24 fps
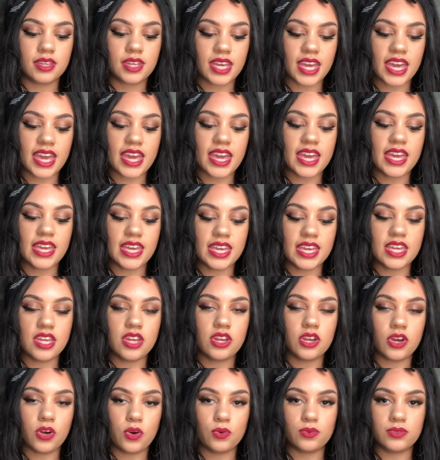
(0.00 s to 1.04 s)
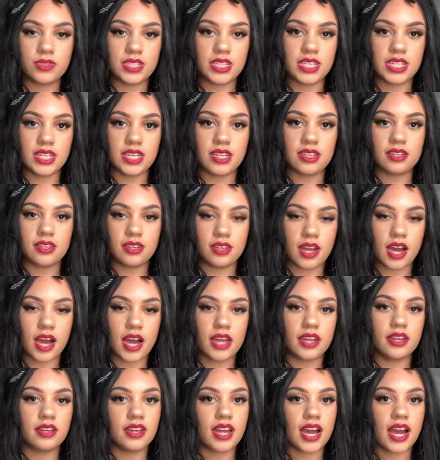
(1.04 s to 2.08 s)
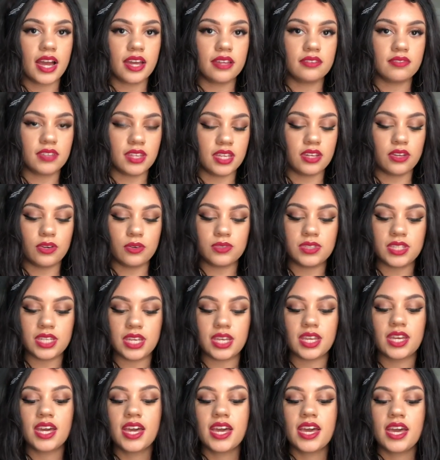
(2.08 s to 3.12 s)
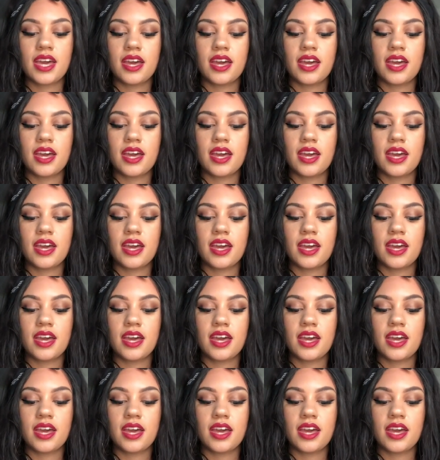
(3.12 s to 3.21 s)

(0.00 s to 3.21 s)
K-N-O-T, not N-O-T.